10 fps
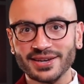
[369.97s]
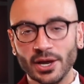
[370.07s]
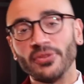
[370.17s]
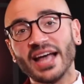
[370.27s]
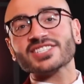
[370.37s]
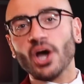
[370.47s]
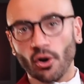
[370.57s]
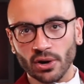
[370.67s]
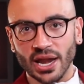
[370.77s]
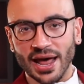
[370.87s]
That's
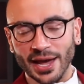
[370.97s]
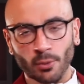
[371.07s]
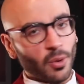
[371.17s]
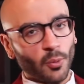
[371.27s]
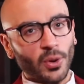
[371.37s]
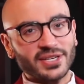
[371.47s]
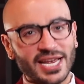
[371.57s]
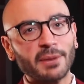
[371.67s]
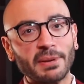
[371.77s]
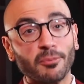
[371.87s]
our line. We
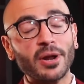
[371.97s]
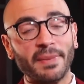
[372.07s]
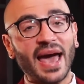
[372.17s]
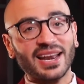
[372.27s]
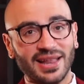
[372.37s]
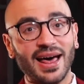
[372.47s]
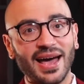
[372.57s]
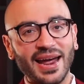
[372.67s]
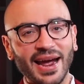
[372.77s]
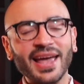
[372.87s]
tend to be pretty bad at
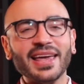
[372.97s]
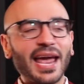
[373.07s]
lying.